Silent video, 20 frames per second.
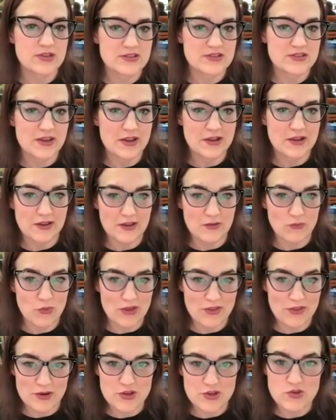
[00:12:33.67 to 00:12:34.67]
it's like
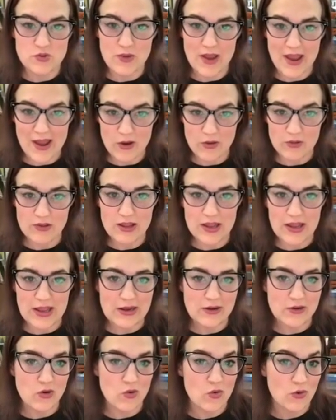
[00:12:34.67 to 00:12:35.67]
whether you
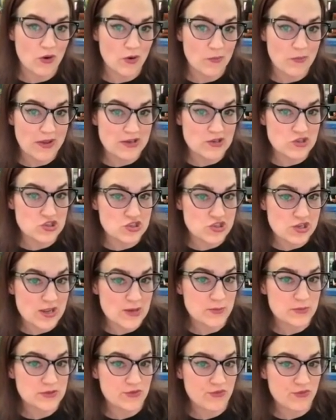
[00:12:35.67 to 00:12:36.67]
outline or make
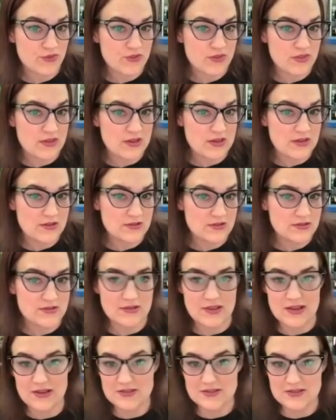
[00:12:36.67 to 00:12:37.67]
shapes for things
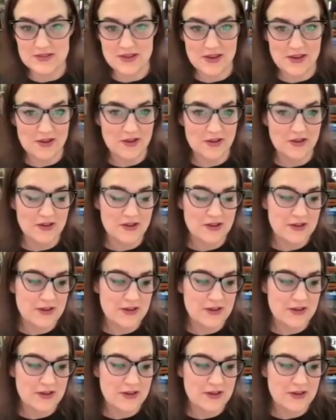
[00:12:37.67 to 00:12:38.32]
that's like